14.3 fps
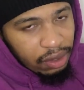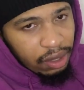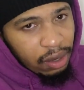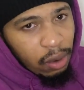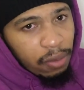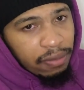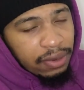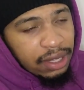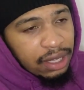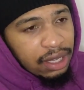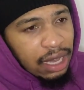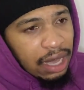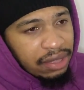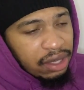
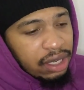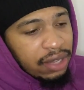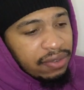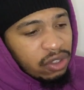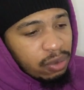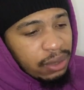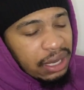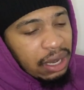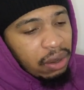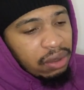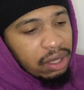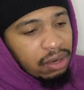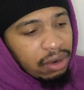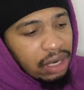hopefully Anthony Davis will be
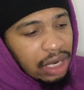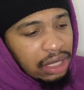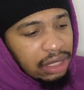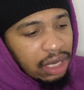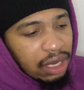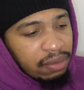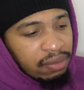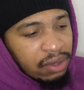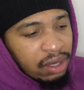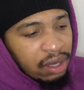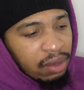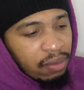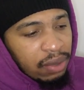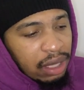healthy around that time
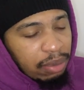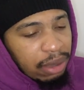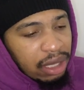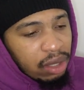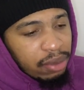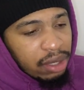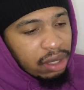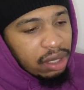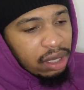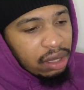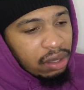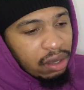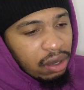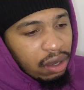when they play them
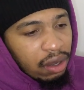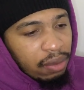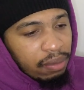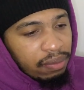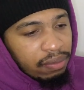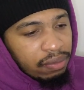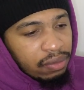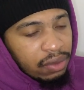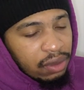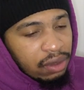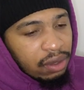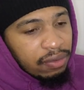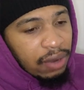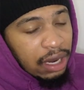in the
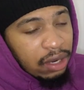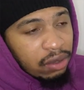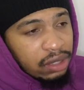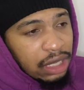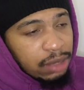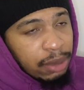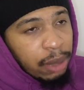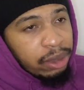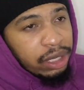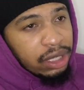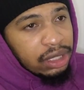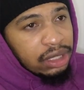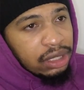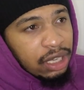finals. That's my
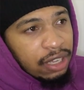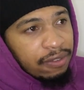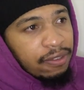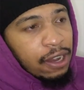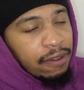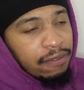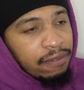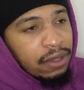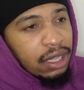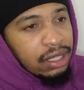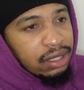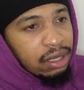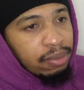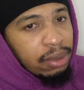prediction. I feel like
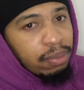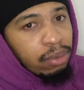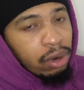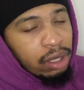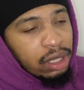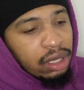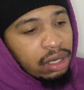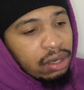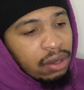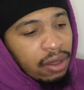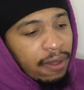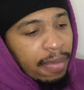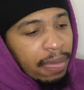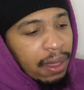it's going to be Brooklyn
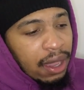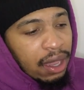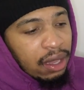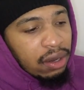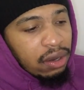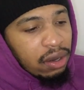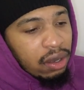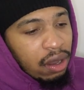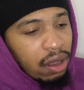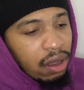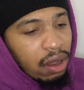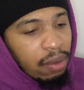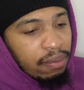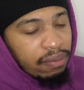and
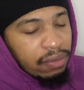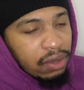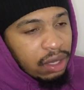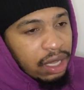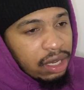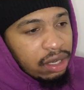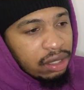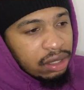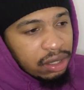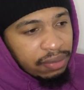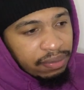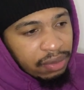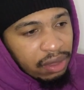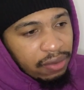the Lakers
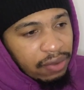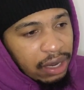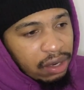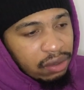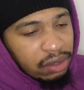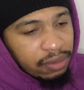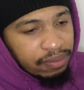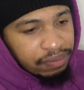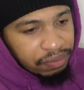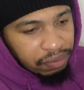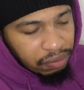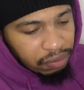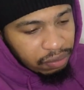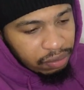in the finals.
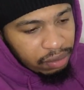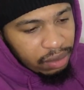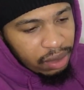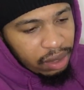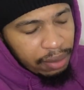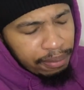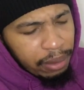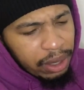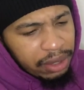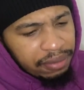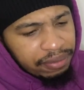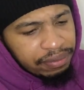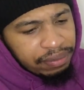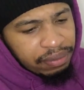
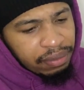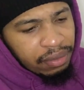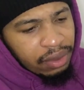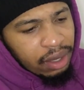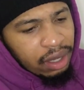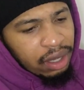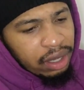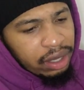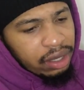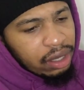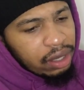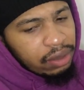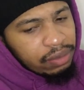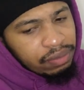But
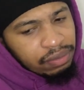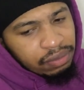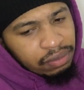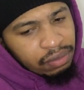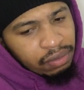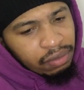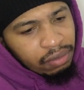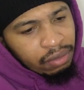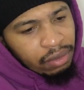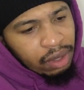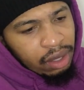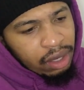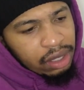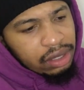yeah,
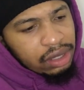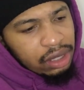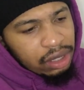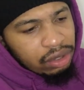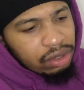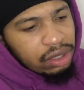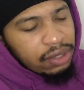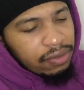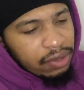this is an interesting